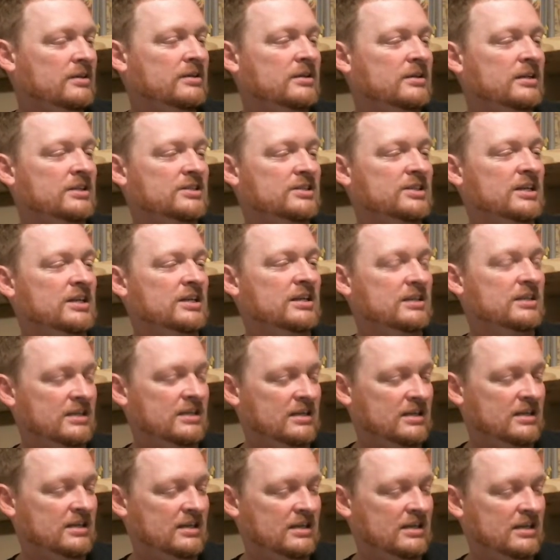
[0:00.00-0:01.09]
Is it,
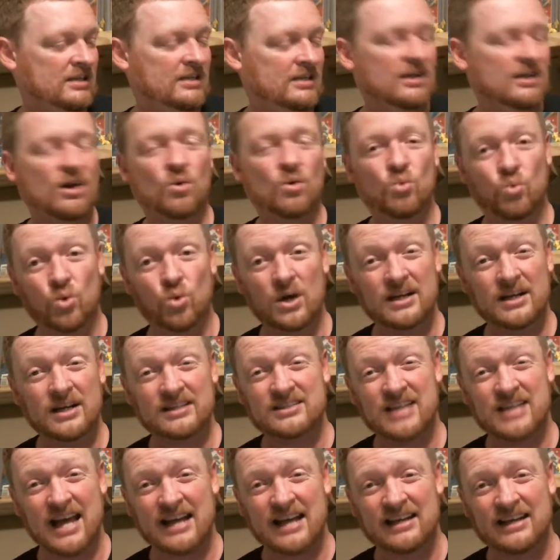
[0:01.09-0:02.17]
what
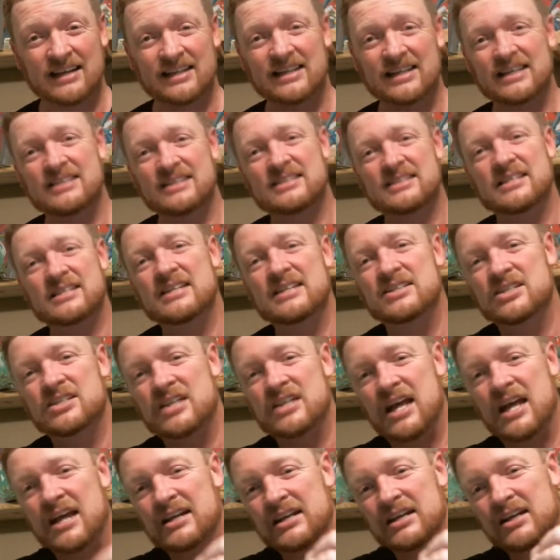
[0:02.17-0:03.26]
exactly is he
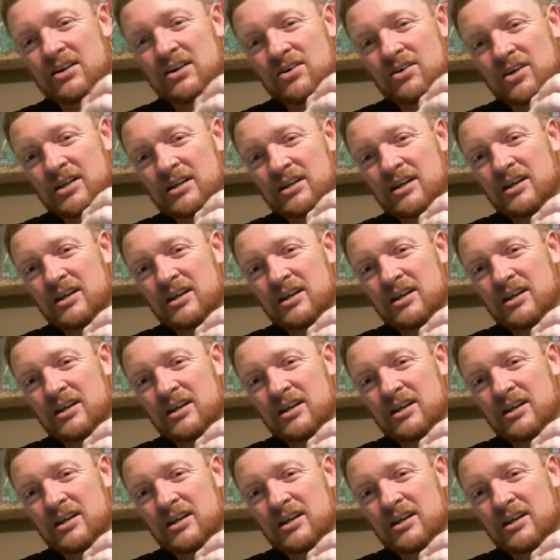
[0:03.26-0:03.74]
standing on?